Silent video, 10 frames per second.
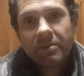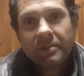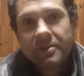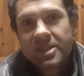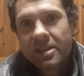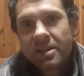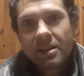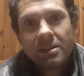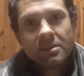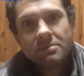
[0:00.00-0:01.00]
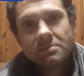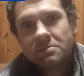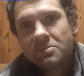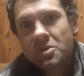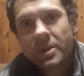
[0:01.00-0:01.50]
50,
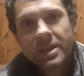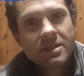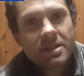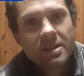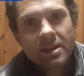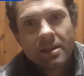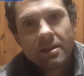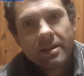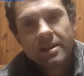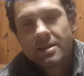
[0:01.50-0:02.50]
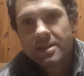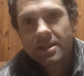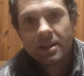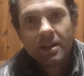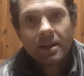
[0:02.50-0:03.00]
20,
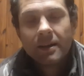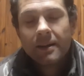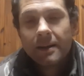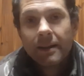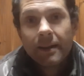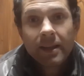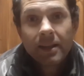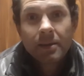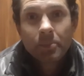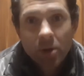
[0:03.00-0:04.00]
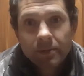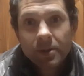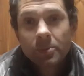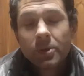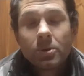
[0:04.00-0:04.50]
30, then the
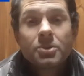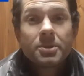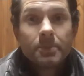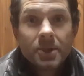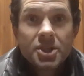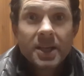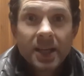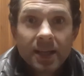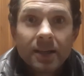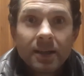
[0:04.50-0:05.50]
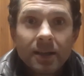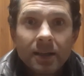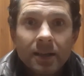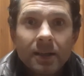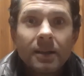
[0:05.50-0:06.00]
profit will also be shared
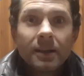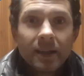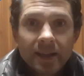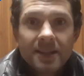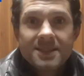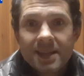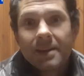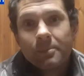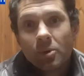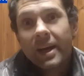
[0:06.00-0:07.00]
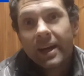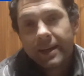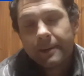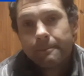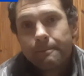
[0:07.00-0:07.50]
in the same way.